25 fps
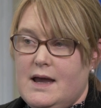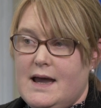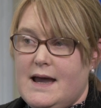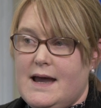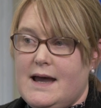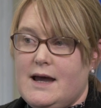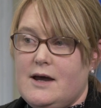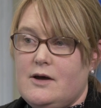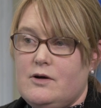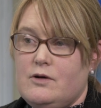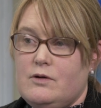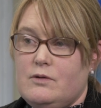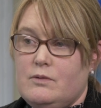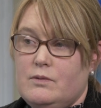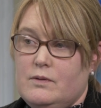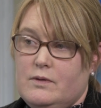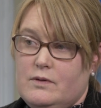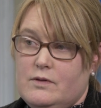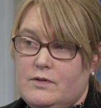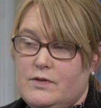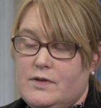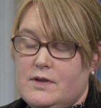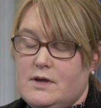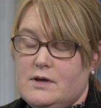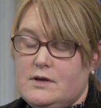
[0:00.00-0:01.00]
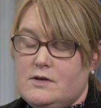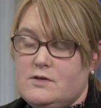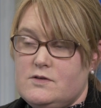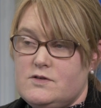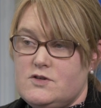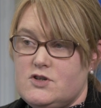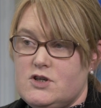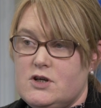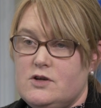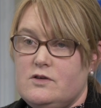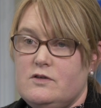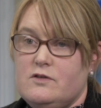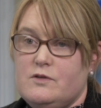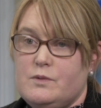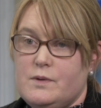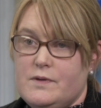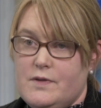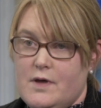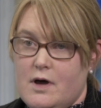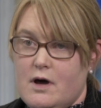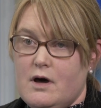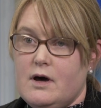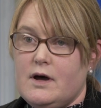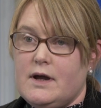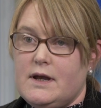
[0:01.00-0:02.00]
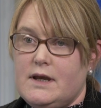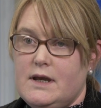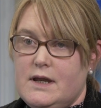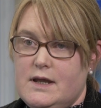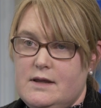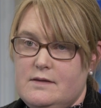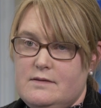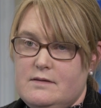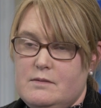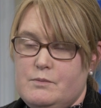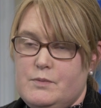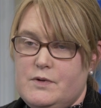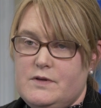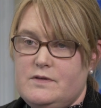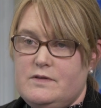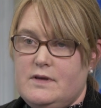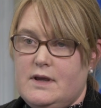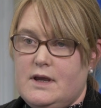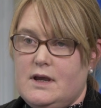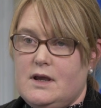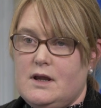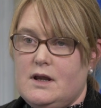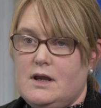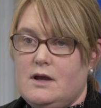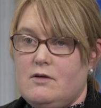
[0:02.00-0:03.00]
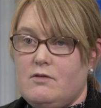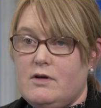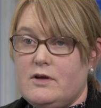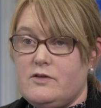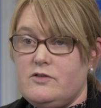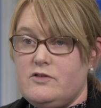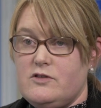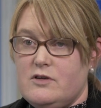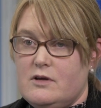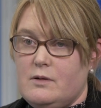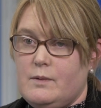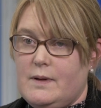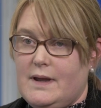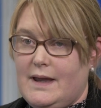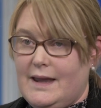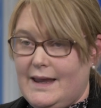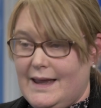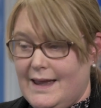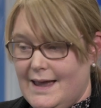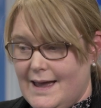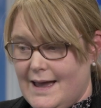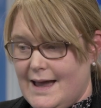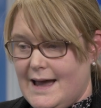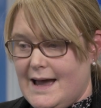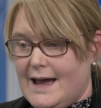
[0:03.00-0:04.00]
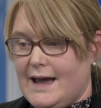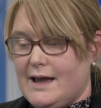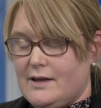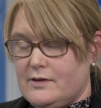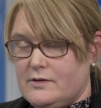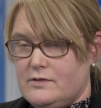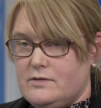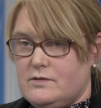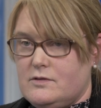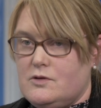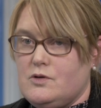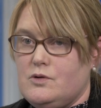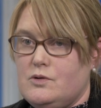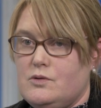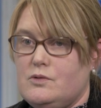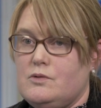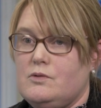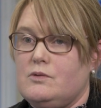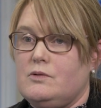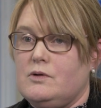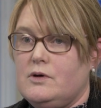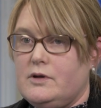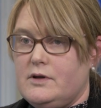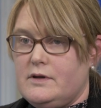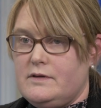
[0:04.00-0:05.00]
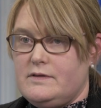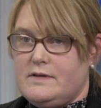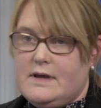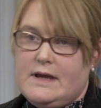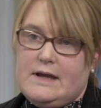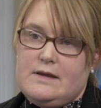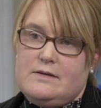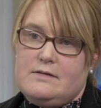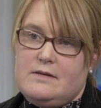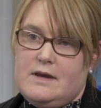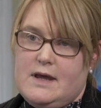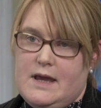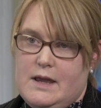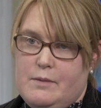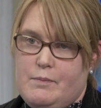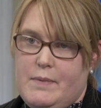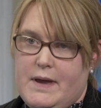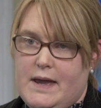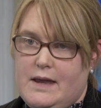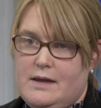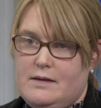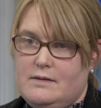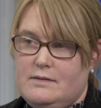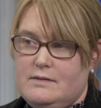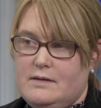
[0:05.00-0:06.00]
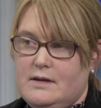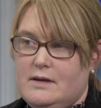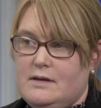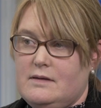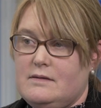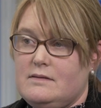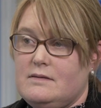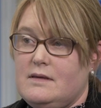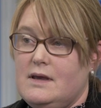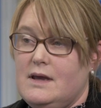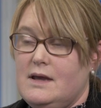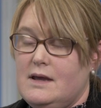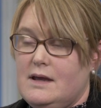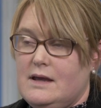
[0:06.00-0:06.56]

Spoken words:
how the students with high needs in particular are doing at school on a day-to-day basis.